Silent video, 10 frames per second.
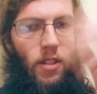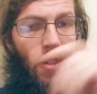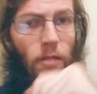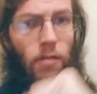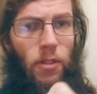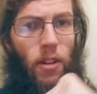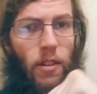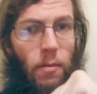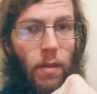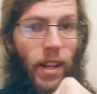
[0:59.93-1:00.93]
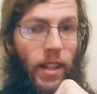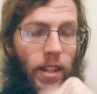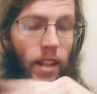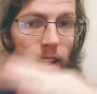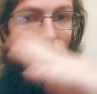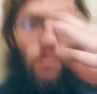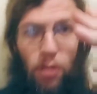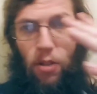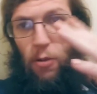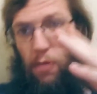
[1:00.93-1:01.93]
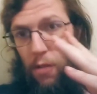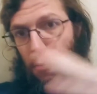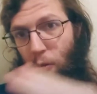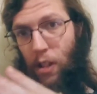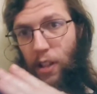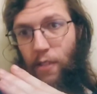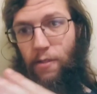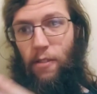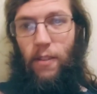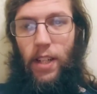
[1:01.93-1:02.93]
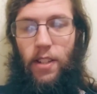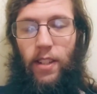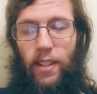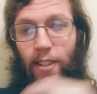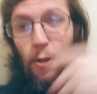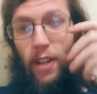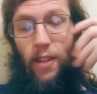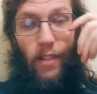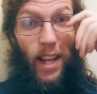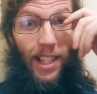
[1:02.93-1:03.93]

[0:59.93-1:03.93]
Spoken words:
So if you're starting back at square one for Vaettir, you have to